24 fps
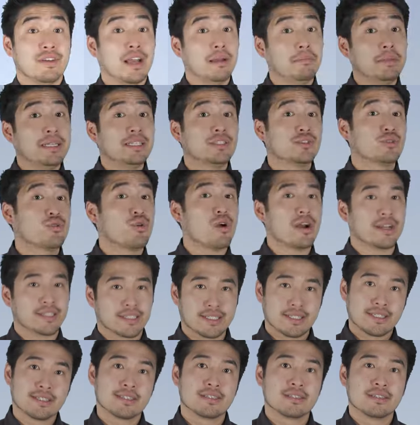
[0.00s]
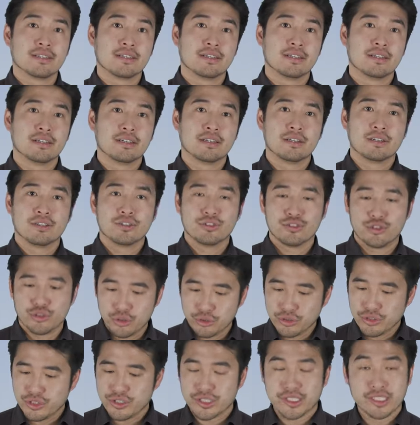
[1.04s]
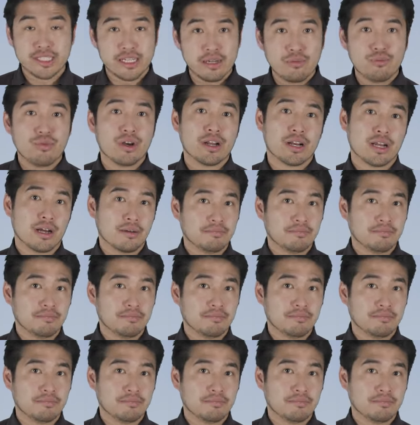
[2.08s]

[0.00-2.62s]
Family trusts. Should you set one